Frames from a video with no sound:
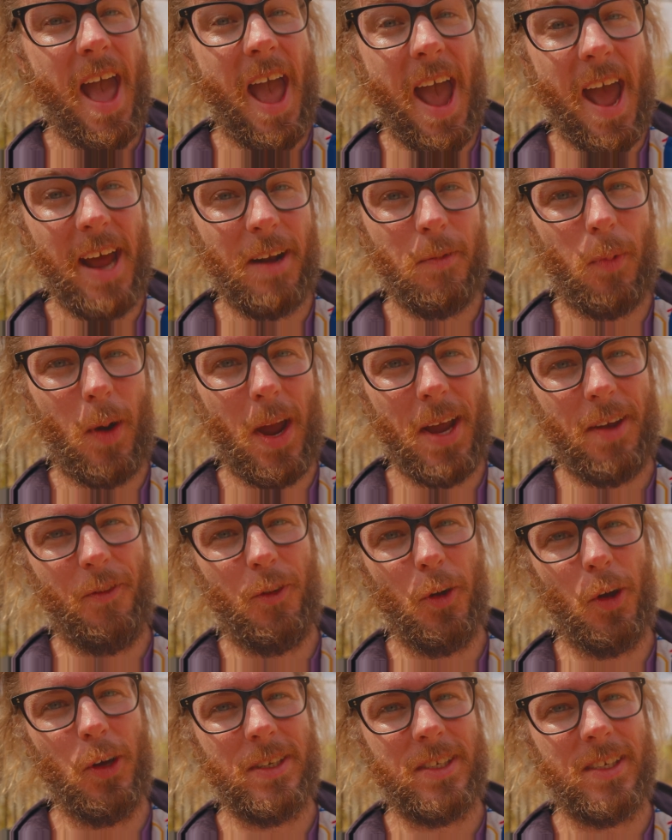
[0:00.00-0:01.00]
and
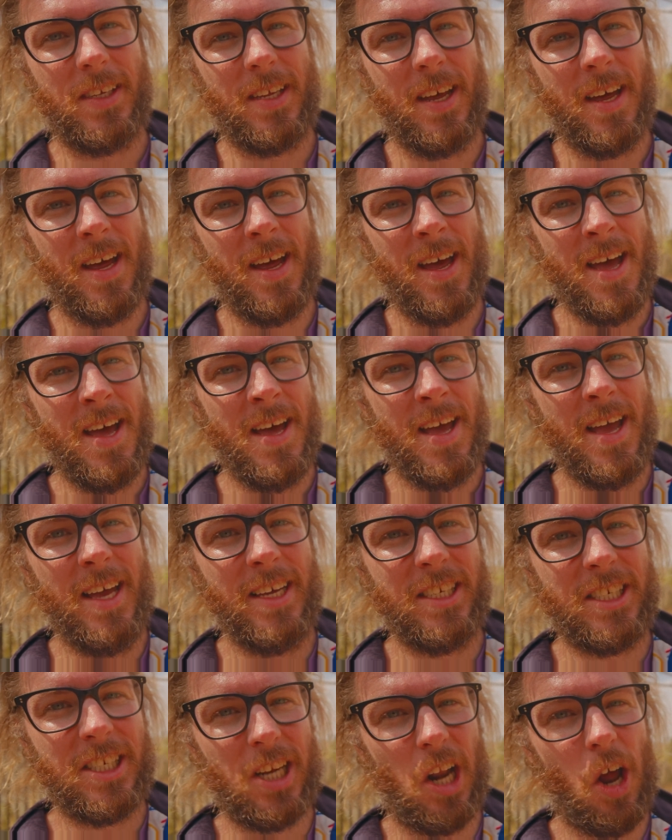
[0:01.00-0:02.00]
breakfast
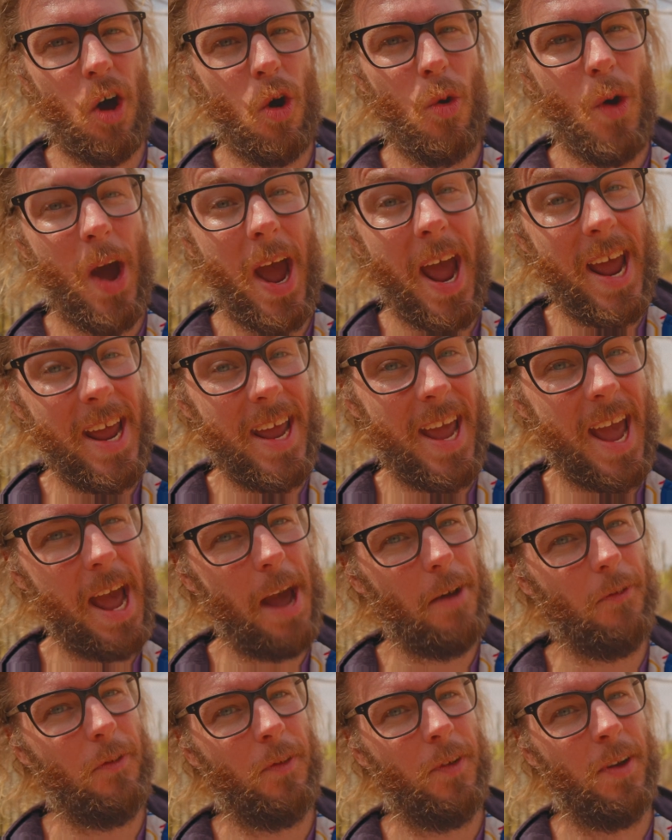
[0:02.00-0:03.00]
is slow
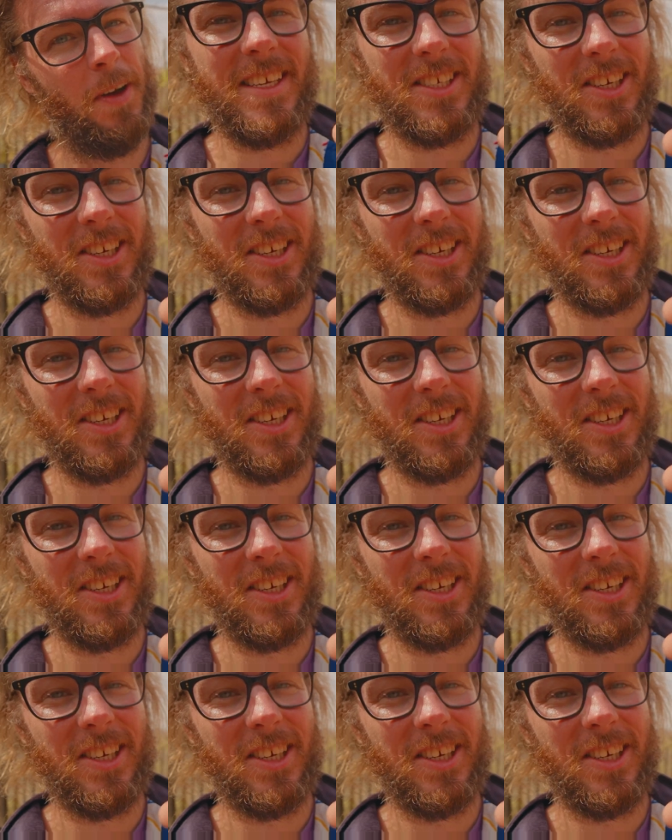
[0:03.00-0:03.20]
AF.